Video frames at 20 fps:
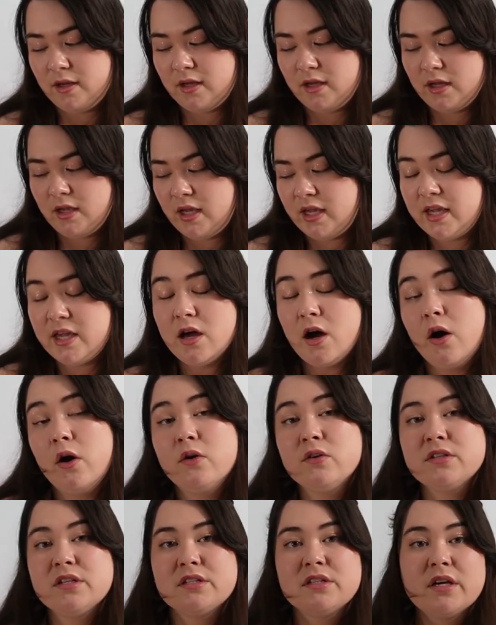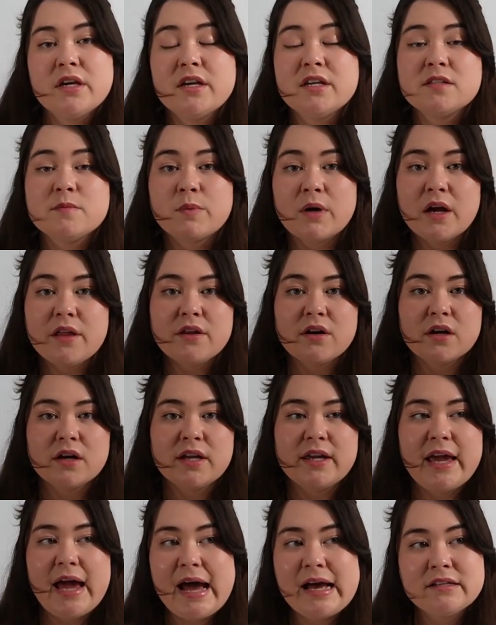he owes it to his brother.
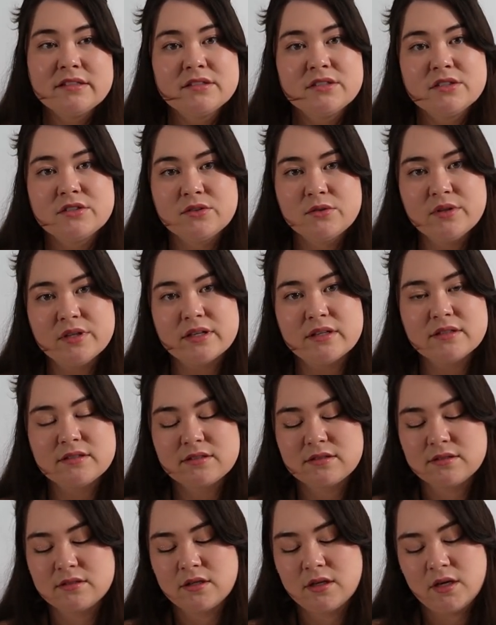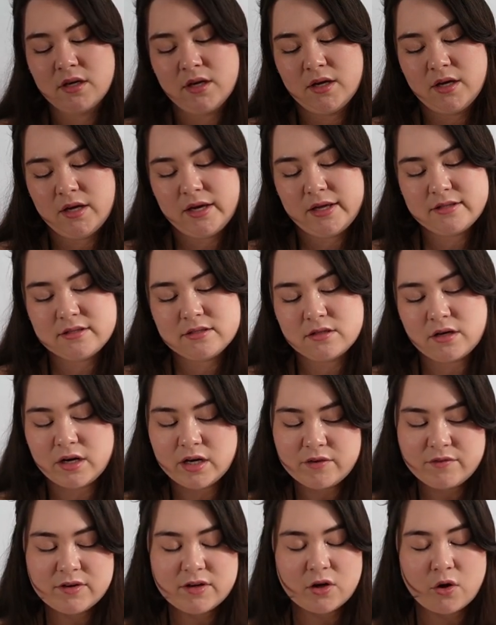He has to do this. It's not
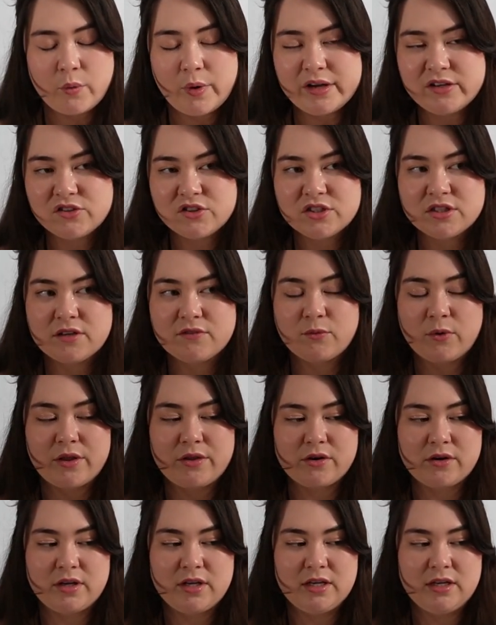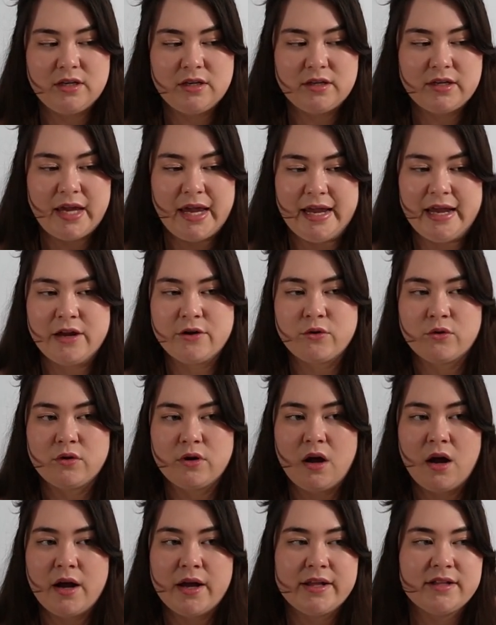even a question of whether he can or
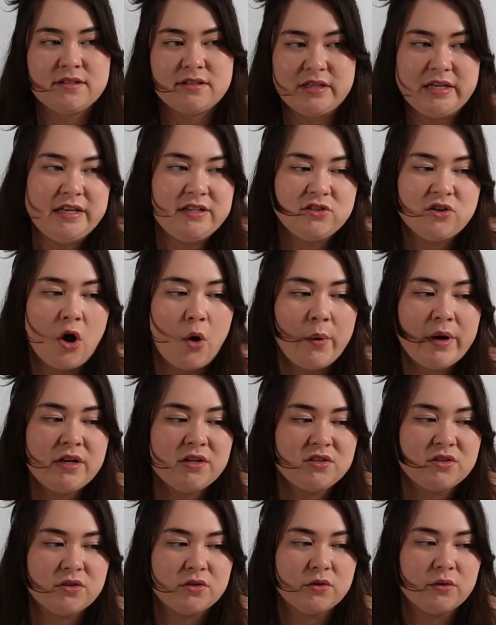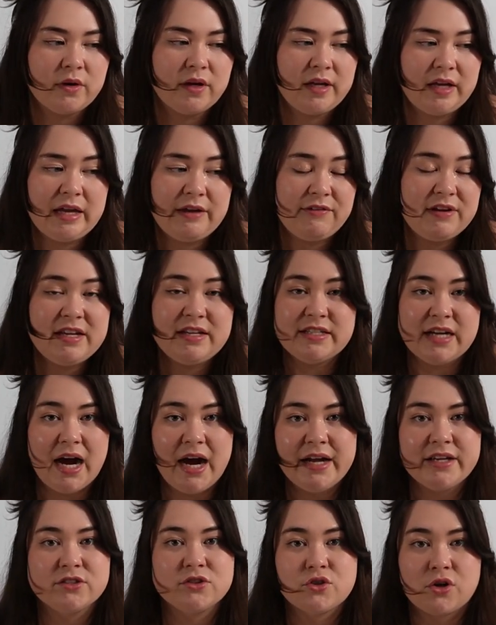not. It's he's going to if he
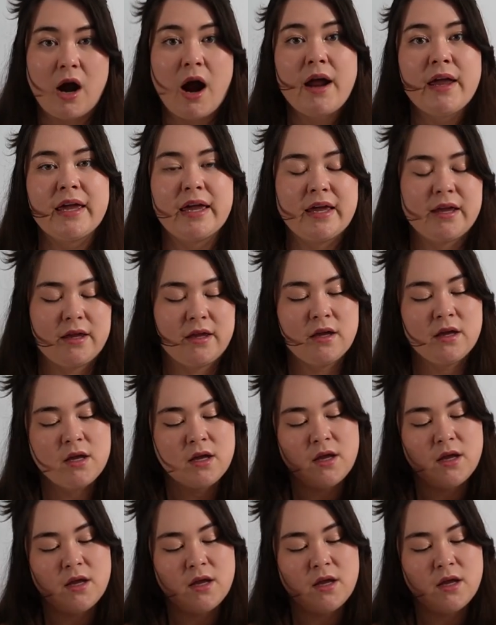dies trying.